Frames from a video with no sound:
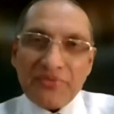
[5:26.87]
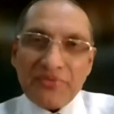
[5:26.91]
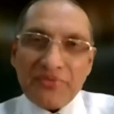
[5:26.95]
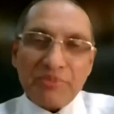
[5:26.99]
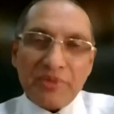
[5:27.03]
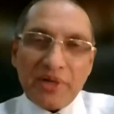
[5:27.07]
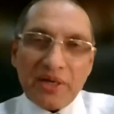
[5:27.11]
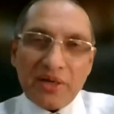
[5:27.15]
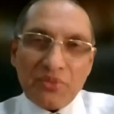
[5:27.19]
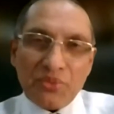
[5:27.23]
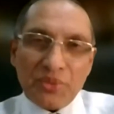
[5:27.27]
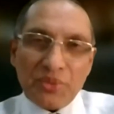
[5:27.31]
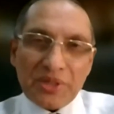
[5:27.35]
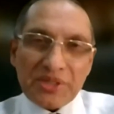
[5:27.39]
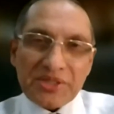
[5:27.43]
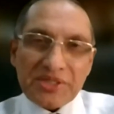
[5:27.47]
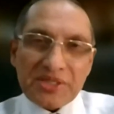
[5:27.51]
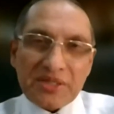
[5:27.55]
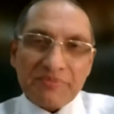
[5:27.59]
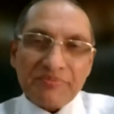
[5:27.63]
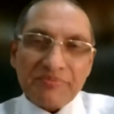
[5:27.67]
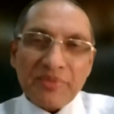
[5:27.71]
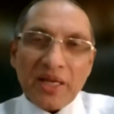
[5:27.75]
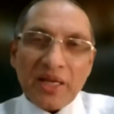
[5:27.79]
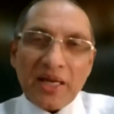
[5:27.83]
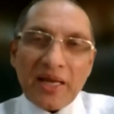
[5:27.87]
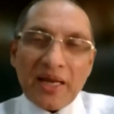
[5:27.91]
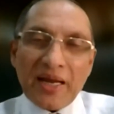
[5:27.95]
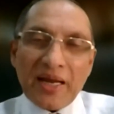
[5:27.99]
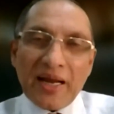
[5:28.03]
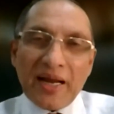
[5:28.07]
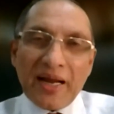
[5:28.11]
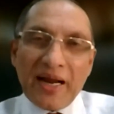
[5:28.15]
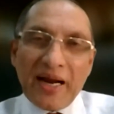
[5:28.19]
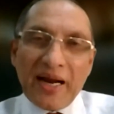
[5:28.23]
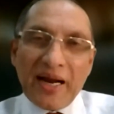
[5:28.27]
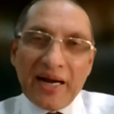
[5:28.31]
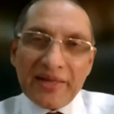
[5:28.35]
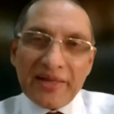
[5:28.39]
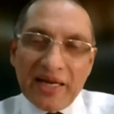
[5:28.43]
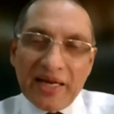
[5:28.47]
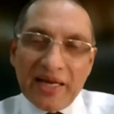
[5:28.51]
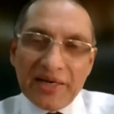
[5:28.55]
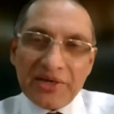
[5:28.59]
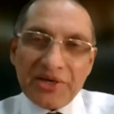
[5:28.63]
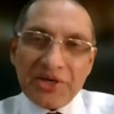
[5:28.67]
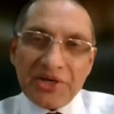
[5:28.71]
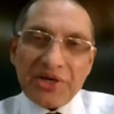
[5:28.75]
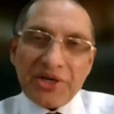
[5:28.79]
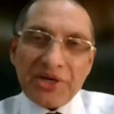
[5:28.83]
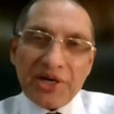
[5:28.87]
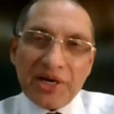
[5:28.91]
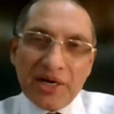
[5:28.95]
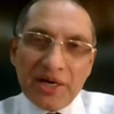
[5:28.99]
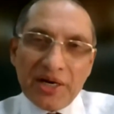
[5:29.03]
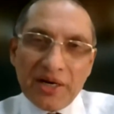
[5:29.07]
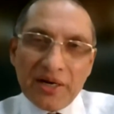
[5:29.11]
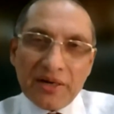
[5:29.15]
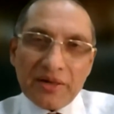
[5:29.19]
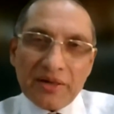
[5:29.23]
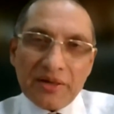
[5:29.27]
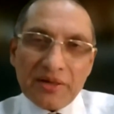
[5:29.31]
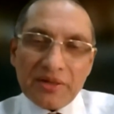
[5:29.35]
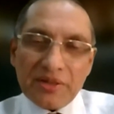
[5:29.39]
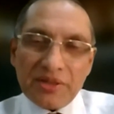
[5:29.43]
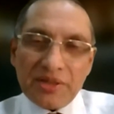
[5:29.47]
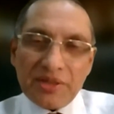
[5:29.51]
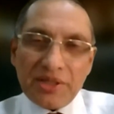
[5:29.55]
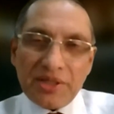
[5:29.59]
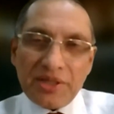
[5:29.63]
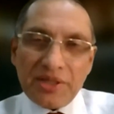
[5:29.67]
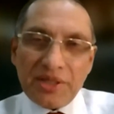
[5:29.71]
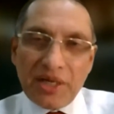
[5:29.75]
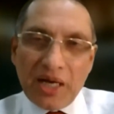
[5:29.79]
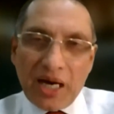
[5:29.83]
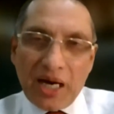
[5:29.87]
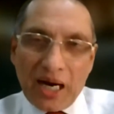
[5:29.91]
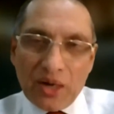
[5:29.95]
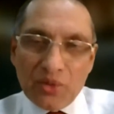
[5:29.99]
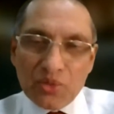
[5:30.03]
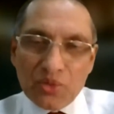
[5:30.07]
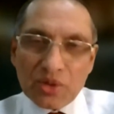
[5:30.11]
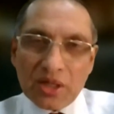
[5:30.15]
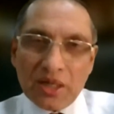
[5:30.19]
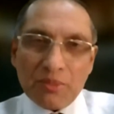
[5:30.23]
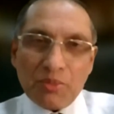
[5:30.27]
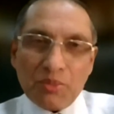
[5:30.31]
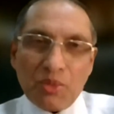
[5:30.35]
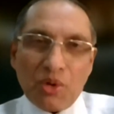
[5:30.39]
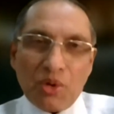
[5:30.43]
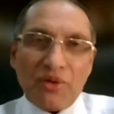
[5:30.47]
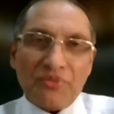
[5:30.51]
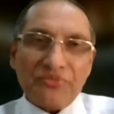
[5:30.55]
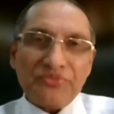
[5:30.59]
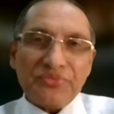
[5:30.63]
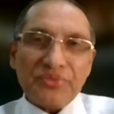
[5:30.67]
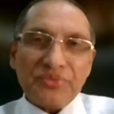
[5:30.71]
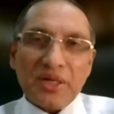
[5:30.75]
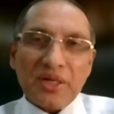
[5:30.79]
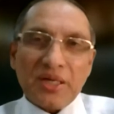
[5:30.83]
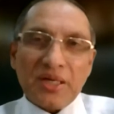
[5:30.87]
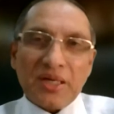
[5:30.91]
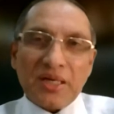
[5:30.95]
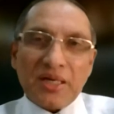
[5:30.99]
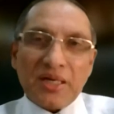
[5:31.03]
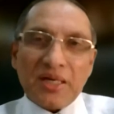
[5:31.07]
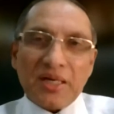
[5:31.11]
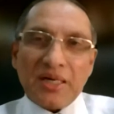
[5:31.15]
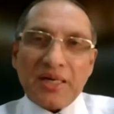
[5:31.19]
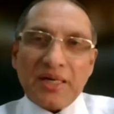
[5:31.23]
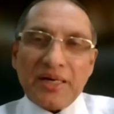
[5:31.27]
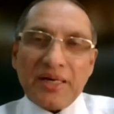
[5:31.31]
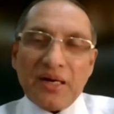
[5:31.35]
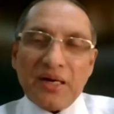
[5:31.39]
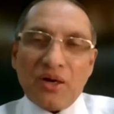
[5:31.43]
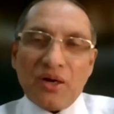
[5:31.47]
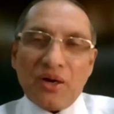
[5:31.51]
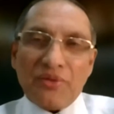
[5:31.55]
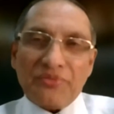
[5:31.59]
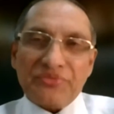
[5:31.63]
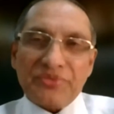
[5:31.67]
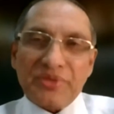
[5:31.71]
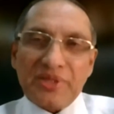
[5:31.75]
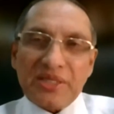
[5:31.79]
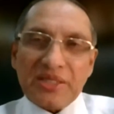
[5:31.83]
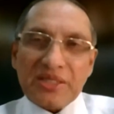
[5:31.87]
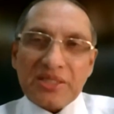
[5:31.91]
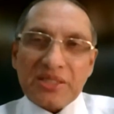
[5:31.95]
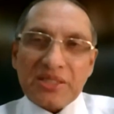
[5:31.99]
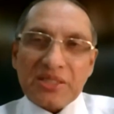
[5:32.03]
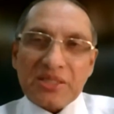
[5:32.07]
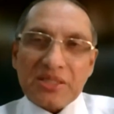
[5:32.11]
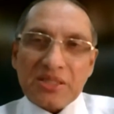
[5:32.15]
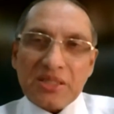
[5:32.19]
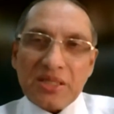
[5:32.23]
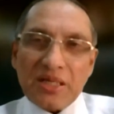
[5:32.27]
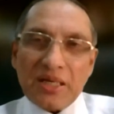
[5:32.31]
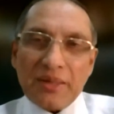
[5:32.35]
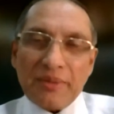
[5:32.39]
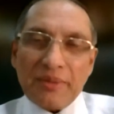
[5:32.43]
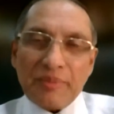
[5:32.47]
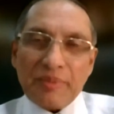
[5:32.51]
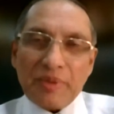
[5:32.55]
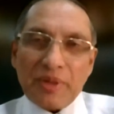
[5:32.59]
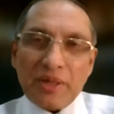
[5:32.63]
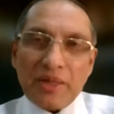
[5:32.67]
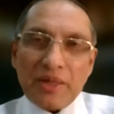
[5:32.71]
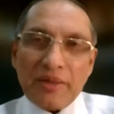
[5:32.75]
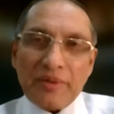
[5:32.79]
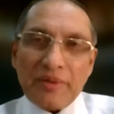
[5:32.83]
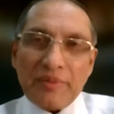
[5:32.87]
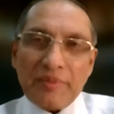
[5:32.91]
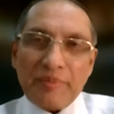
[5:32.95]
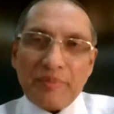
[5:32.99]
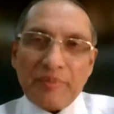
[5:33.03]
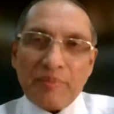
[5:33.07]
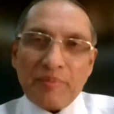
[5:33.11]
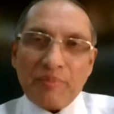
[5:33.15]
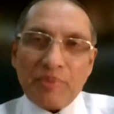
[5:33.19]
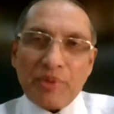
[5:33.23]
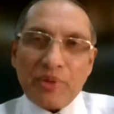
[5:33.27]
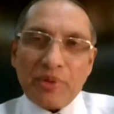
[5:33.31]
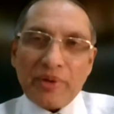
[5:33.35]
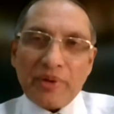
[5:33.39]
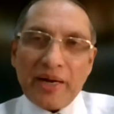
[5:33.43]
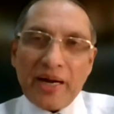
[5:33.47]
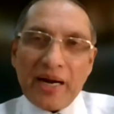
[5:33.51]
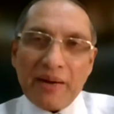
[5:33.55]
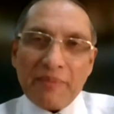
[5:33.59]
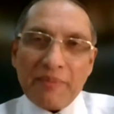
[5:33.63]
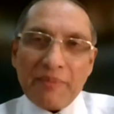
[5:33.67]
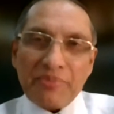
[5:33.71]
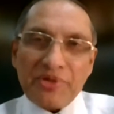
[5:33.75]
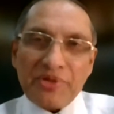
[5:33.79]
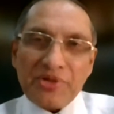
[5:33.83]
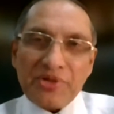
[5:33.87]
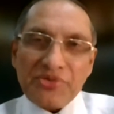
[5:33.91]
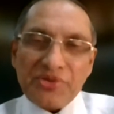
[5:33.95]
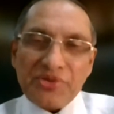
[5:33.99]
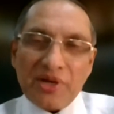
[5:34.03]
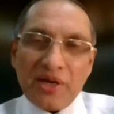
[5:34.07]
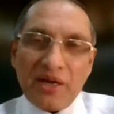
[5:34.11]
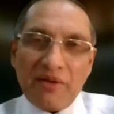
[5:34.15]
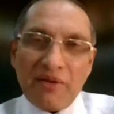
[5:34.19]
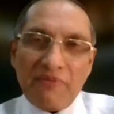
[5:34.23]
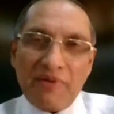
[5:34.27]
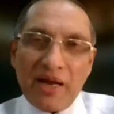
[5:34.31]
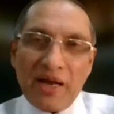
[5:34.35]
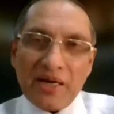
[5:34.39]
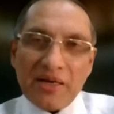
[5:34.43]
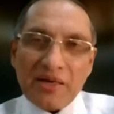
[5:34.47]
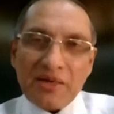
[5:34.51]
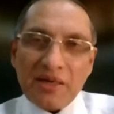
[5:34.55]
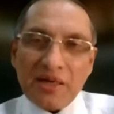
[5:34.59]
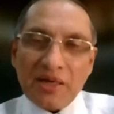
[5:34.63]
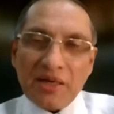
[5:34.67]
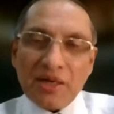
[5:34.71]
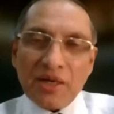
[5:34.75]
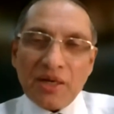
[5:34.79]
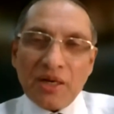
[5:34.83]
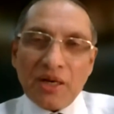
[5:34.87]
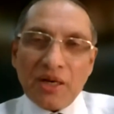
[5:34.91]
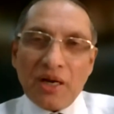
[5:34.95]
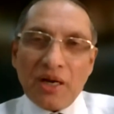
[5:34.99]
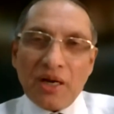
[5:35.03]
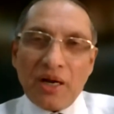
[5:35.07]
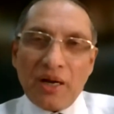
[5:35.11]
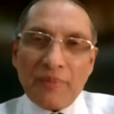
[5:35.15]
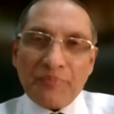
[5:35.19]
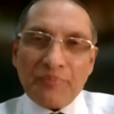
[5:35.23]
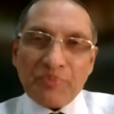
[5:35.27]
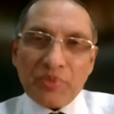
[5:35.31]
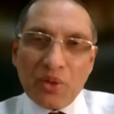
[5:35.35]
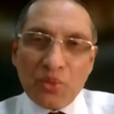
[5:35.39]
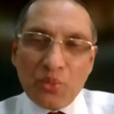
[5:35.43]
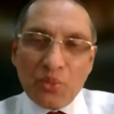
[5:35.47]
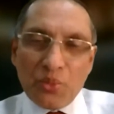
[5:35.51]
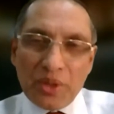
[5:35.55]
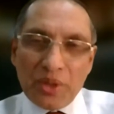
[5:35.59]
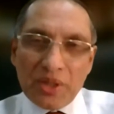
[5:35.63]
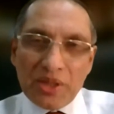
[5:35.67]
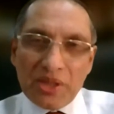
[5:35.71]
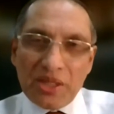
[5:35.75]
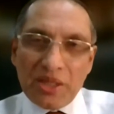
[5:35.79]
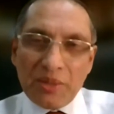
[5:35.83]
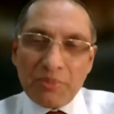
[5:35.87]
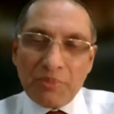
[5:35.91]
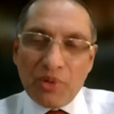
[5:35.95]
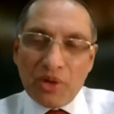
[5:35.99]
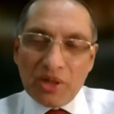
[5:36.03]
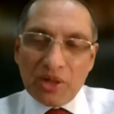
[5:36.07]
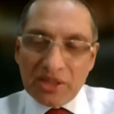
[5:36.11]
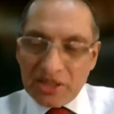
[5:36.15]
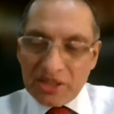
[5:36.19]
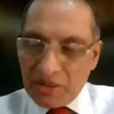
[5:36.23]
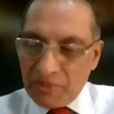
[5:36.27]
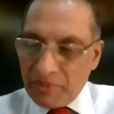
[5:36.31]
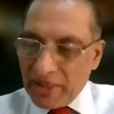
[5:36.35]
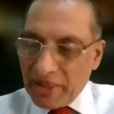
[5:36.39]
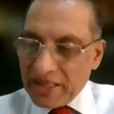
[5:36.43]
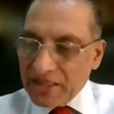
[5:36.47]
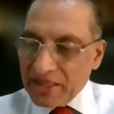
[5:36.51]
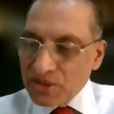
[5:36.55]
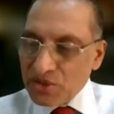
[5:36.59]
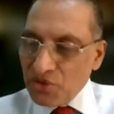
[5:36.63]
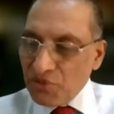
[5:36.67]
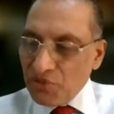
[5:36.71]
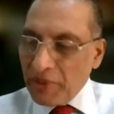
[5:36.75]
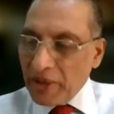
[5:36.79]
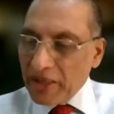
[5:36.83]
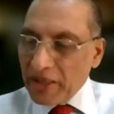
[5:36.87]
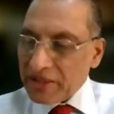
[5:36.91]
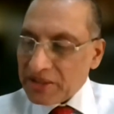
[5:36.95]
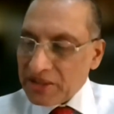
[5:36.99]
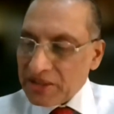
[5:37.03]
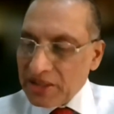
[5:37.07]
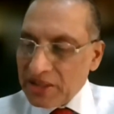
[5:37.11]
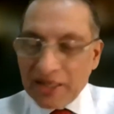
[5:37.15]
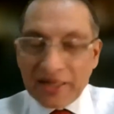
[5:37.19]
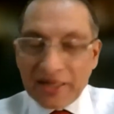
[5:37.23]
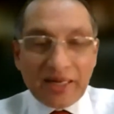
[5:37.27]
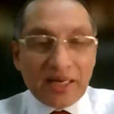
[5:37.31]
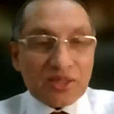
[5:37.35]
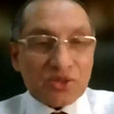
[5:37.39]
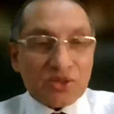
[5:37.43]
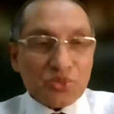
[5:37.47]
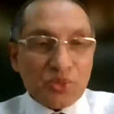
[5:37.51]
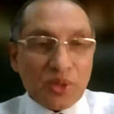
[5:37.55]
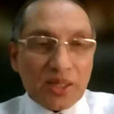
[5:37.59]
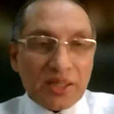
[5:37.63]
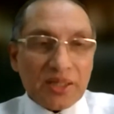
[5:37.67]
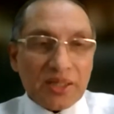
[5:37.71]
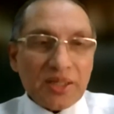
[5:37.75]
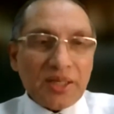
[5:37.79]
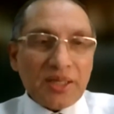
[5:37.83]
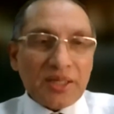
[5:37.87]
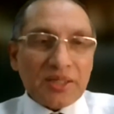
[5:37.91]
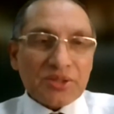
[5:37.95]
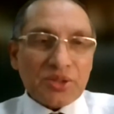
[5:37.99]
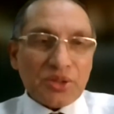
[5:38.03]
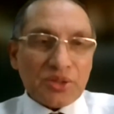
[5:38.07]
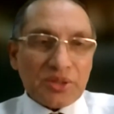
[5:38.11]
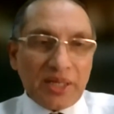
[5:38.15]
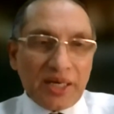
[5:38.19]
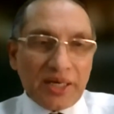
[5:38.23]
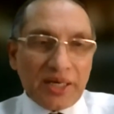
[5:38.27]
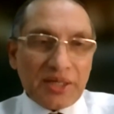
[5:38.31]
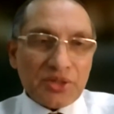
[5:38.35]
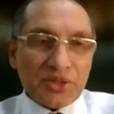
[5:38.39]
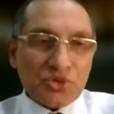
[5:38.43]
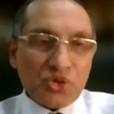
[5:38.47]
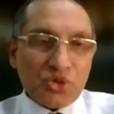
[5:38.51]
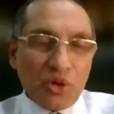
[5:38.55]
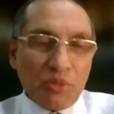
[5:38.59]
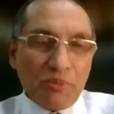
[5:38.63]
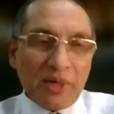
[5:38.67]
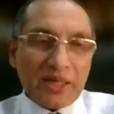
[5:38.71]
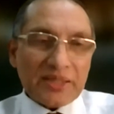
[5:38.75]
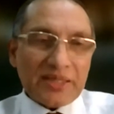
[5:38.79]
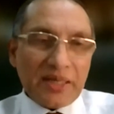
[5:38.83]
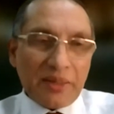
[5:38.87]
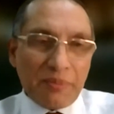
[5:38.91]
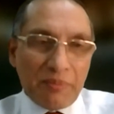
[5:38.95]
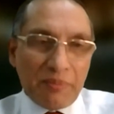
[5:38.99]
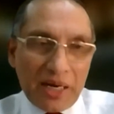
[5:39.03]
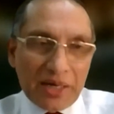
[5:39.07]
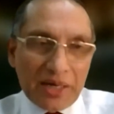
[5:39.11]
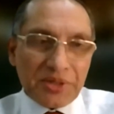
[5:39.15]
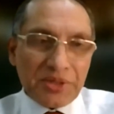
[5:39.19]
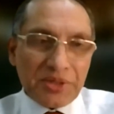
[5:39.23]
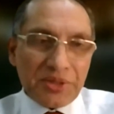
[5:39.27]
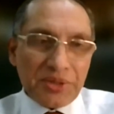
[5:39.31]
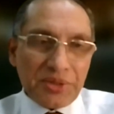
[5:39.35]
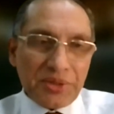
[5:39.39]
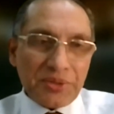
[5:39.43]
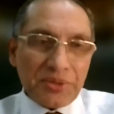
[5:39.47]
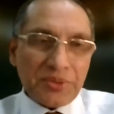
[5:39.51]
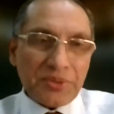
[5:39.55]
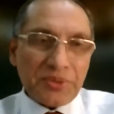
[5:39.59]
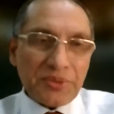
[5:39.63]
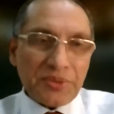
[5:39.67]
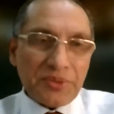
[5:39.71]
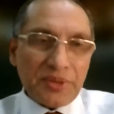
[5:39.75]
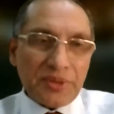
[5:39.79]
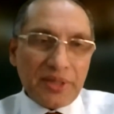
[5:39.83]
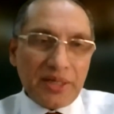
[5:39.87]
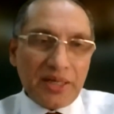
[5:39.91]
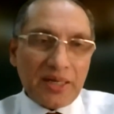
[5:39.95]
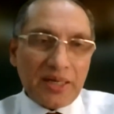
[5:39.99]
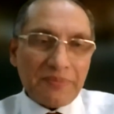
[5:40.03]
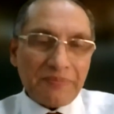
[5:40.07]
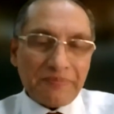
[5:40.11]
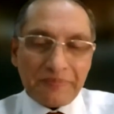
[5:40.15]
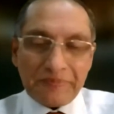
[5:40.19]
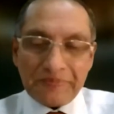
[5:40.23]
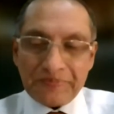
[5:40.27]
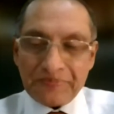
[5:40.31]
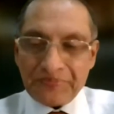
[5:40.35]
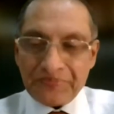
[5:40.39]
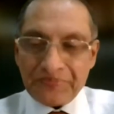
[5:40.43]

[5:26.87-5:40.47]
from their wisdom and then share the outcome of this program, this event, with the policymakers of Pakistan as well. So thank you so much, and back to you, Neela.